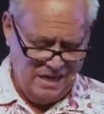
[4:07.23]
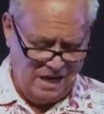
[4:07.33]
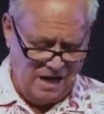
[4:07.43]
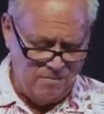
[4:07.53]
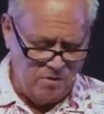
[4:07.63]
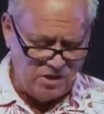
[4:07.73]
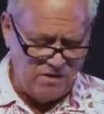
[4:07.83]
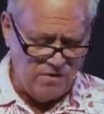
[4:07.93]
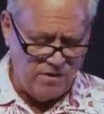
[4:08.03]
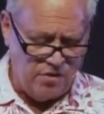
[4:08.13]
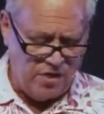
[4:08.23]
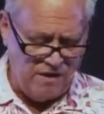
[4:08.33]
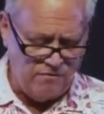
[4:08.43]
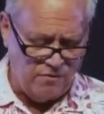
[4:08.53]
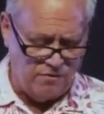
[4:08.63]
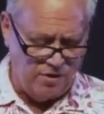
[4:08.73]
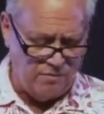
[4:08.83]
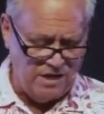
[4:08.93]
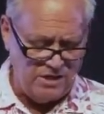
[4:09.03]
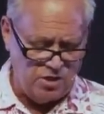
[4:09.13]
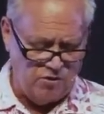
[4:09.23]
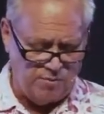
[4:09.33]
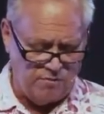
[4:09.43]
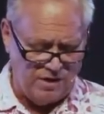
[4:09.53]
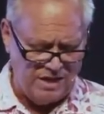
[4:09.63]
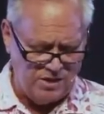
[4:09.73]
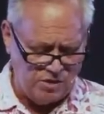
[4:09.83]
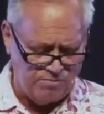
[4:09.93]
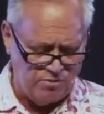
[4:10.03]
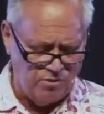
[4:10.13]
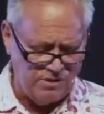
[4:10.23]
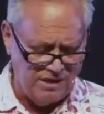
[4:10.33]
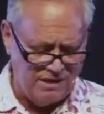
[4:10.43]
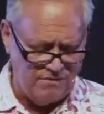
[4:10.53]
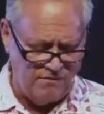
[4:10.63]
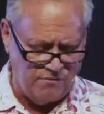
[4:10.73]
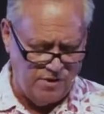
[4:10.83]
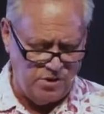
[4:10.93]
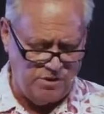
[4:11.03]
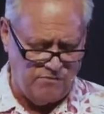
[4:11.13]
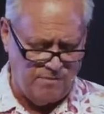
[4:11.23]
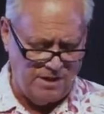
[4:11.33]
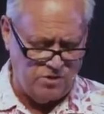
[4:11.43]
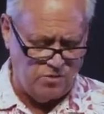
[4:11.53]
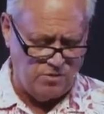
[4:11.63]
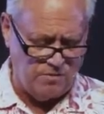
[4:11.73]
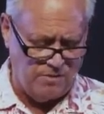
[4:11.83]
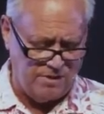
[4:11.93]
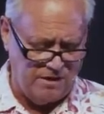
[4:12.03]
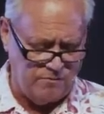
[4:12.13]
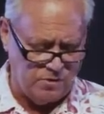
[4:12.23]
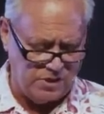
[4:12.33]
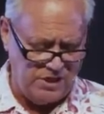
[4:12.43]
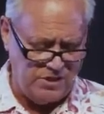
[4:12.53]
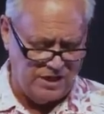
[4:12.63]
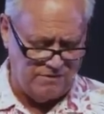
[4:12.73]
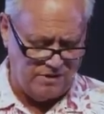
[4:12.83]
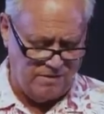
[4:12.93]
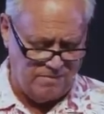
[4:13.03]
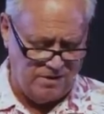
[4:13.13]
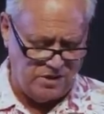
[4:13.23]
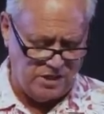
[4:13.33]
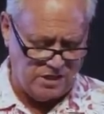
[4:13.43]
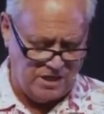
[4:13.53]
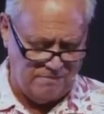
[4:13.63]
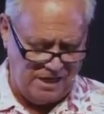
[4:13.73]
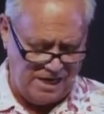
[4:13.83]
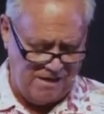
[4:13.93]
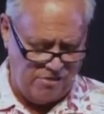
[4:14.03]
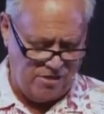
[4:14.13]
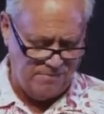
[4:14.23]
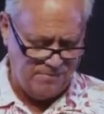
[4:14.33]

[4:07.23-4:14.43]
I am also very thankful for the ways that you've provided support and loving friendship for my daughter in the painful season after her mother's untimely death.